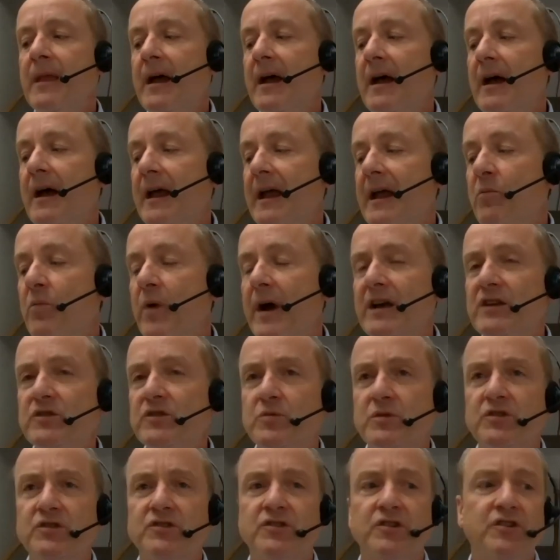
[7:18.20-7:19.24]
in ways
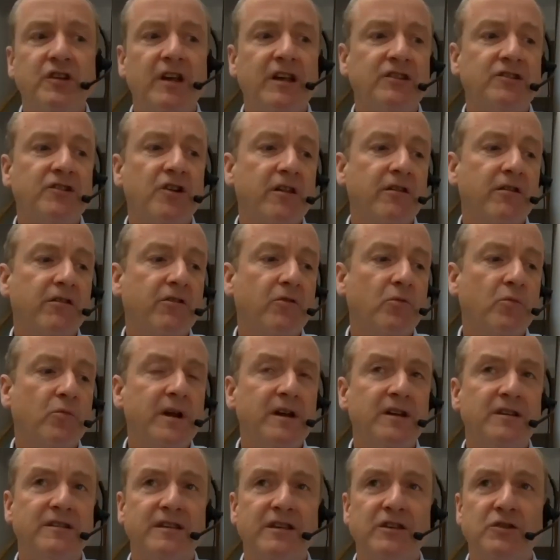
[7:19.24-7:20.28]
which suggest either the
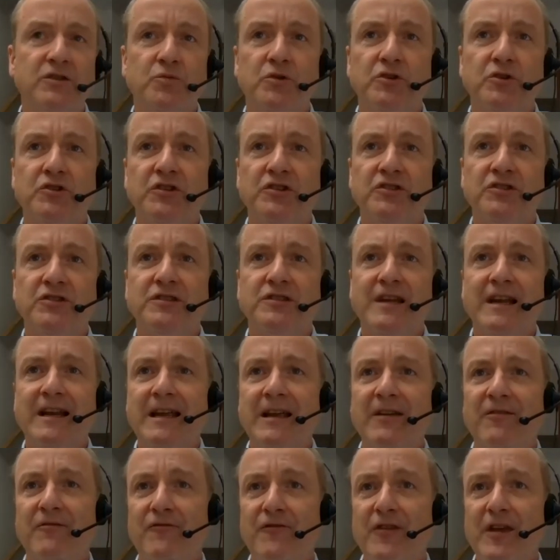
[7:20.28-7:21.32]
witnesses were just
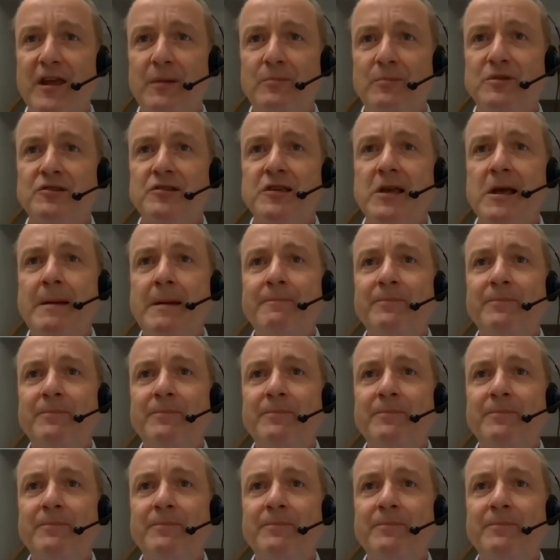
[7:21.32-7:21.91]
telling fibs